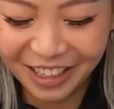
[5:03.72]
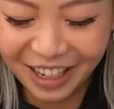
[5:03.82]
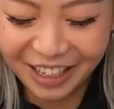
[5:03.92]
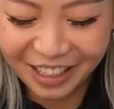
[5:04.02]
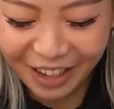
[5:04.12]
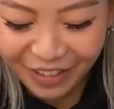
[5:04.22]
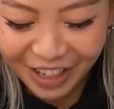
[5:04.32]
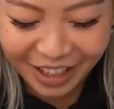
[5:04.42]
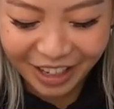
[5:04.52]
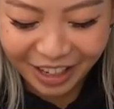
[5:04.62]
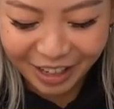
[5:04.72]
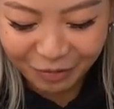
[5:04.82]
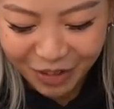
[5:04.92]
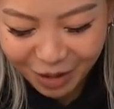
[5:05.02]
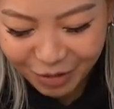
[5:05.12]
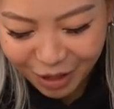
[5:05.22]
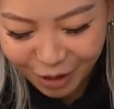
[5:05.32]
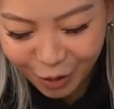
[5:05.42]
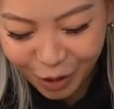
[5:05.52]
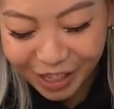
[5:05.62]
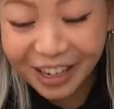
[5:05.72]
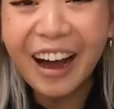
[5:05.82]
Okay, it's definitely some sort of wallet.